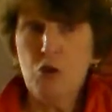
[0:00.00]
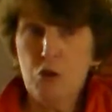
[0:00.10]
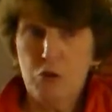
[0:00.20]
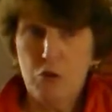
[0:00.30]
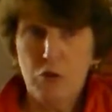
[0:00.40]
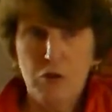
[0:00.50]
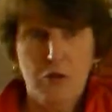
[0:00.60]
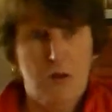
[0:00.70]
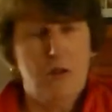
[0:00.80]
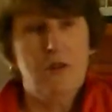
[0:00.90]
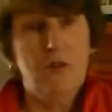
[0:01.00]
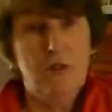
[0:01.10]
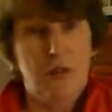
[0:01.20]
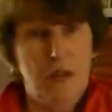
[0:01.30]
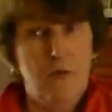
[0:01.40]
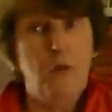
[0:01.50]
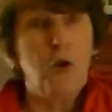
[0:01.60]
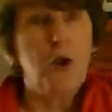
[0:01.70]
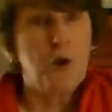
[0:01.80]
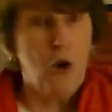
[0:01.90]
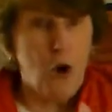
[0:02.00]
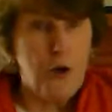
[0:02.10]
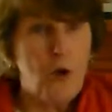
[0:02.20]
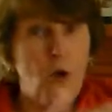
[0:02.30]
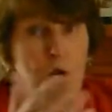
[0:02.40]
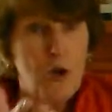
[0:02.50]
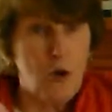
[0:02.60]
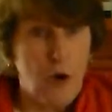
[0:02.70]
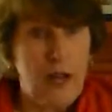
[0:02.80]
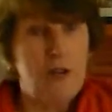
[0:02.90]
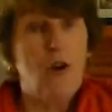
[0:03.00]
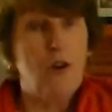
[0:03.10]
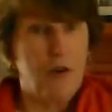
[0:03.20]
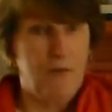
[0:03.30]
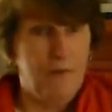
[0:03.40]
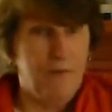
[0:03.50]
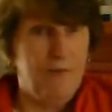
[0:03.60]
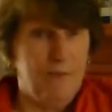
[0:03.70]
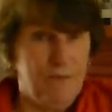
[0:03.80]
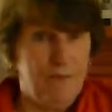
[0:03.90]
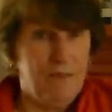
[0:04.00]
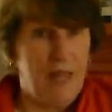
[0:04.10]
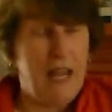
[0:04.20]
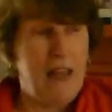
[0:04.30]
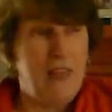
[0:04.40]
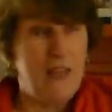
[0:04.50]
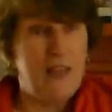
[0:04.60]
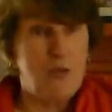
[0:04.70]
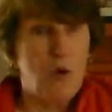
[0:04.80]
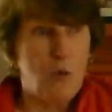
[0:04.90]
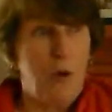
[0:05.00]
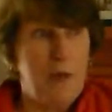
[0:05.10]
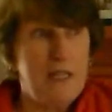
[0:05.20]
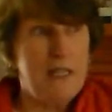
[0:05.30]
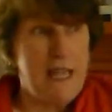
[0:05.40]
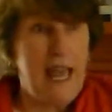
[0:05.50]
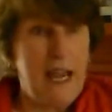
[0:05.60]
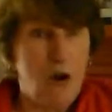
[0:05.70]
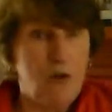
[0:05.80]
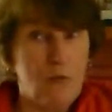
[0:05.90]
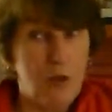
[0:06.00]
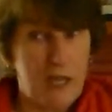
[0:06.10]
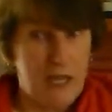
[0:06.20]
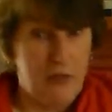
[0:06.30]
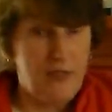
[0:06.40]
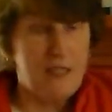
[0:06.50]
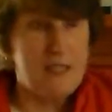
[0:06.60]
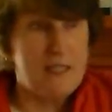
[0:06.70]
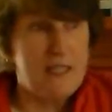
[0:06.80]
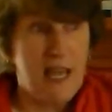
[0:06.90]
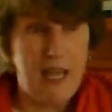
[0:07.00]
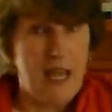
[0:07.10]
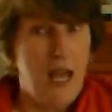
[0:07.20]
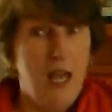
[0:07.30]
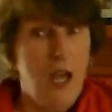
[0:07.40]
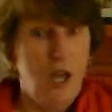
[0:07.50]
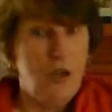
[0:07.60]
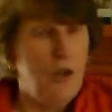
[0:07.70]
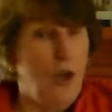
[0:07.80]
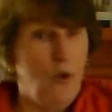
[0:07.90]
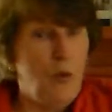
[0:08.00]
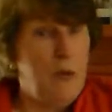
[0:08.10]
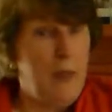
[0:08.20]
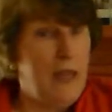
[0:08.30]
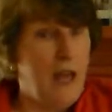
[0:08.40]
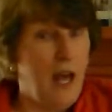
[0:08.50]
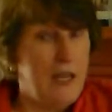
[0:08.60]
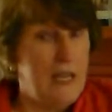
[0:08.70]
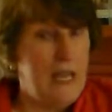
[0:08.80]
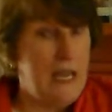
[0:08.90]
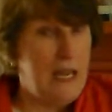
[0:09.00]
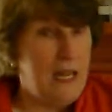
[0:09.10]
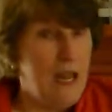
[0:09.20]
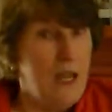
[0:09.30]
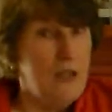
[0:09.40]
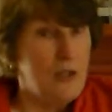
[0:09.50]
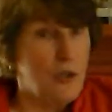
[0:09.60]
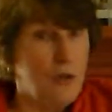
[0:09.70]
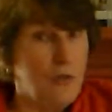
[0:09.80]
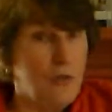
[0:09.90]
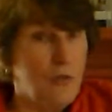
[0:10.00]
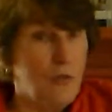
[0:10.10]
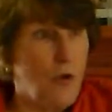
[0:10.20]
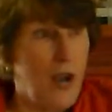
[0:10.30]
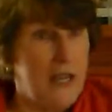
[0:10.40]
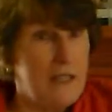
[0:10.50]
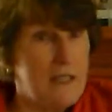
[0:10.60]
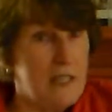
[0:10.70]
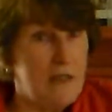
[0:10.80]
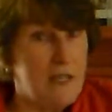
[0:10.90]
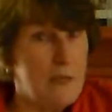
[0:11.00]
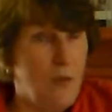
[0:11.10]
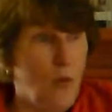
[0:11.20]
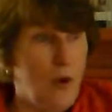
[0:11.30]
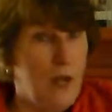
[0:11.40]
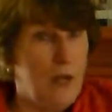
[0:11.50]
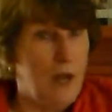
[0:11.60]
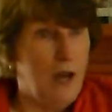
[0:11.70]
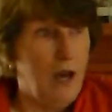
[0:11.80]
true for your daughter or your granddaughter. And I think that's where women today are looking at this and saying, you know, we may not need certain rights at this point,